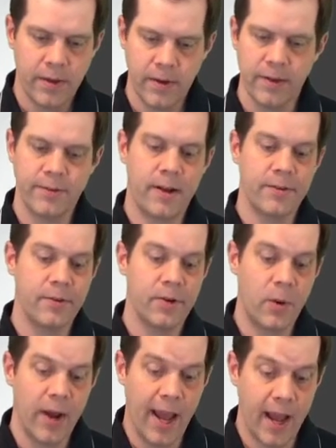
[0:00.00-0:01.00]
There is also
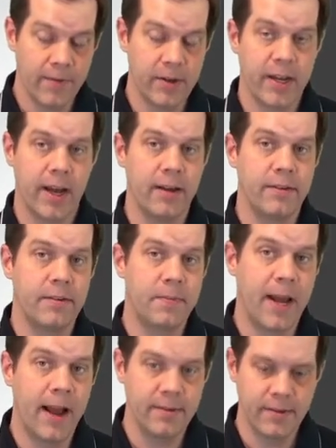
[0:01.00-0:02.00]
no advertised
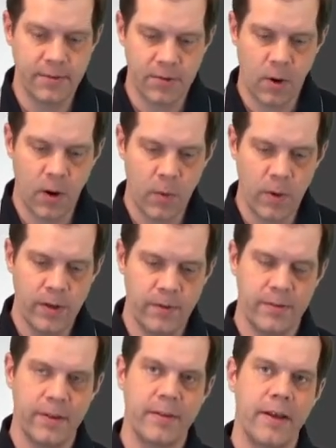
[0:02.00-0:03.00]
passing score. When
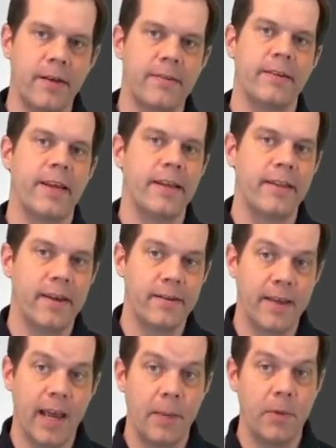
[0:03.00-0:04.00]
you sit down to take the
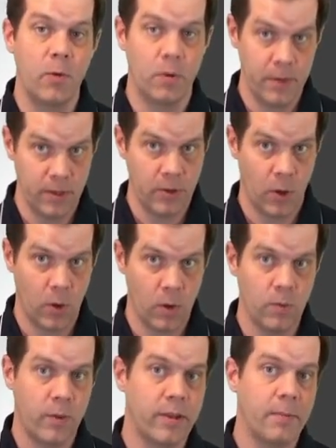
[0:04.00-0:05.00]
exam, you will be
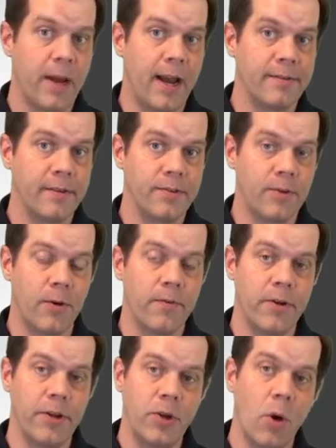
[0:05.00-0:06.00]
told what the passing score
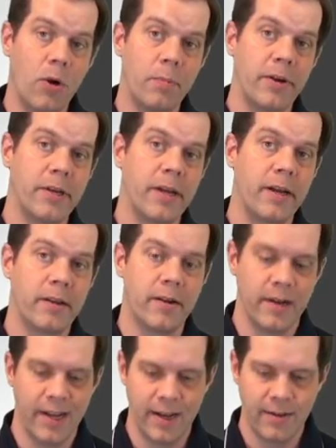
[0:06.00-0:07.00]
for your
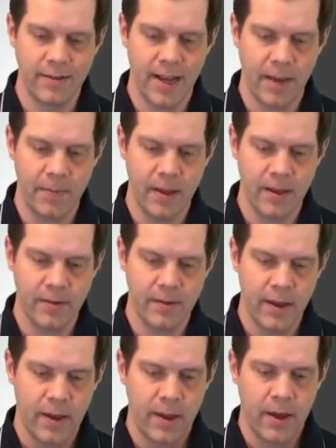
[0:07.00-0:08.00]
particular exam
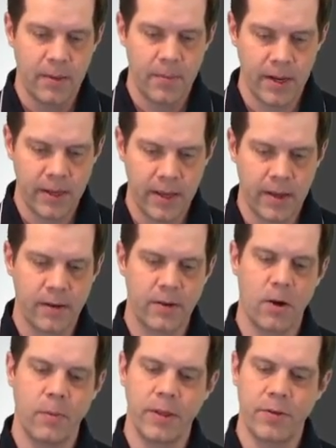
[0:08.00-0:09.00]
is. But again,
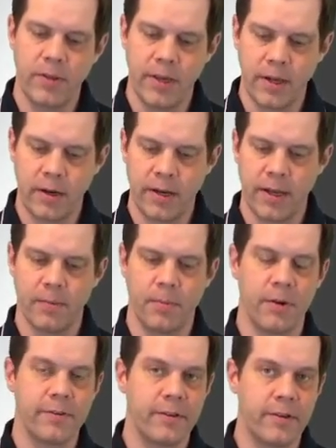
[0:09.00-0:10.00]
combing through the internet,
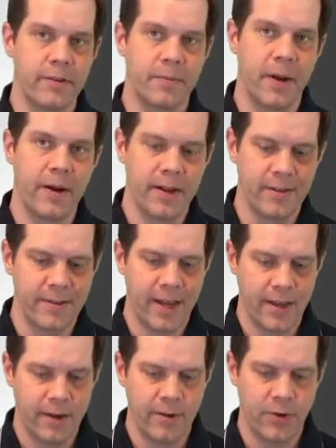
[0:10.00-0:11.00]
personal experience,
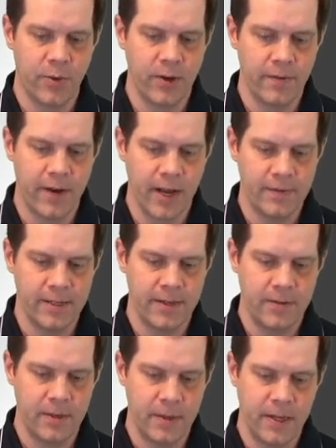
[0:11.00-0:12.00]
825
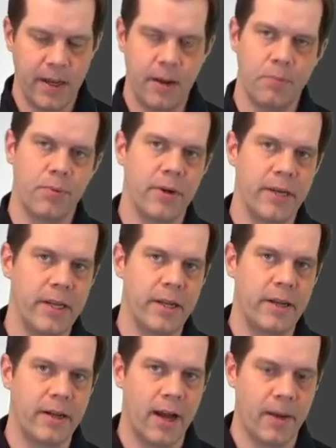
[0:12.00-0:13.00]
seems to be a
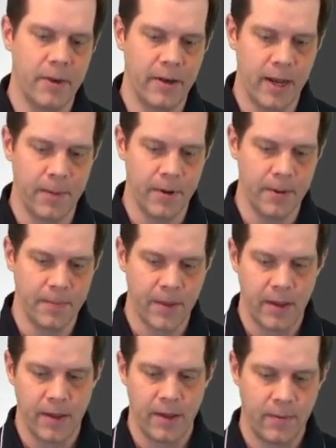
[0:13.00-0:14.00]
pretty common number.
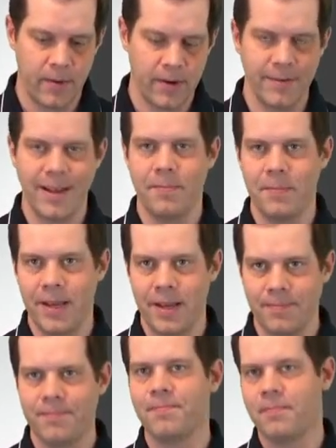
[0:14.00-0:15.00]
What does that
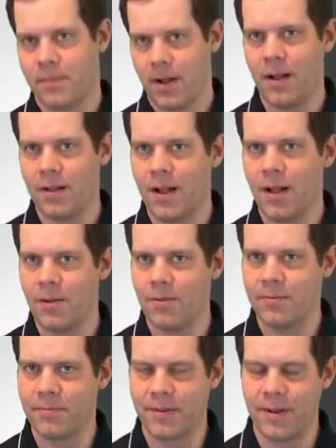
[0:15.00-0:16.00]
mean? I'll,
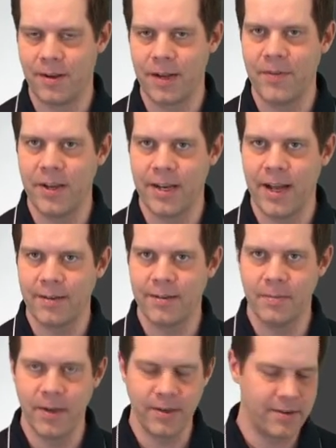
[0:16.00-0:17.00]
I'll I'll give you an
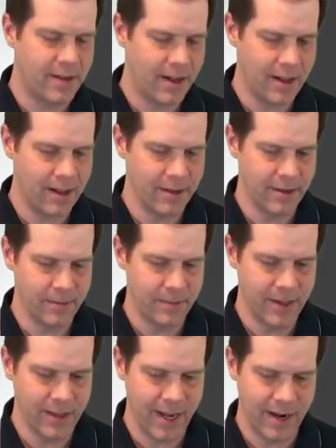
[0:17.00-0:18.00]
estimate uh, a little
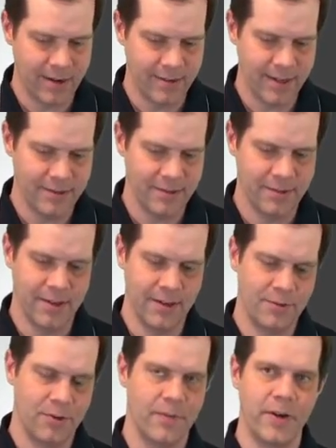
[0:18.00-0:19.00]
bit later because that's just
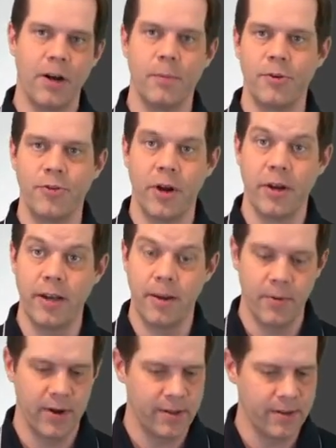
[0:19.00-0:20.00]
a sort of an arbitrary
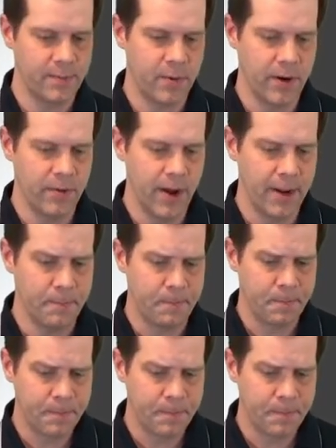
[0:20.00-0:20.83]
number at this point, right?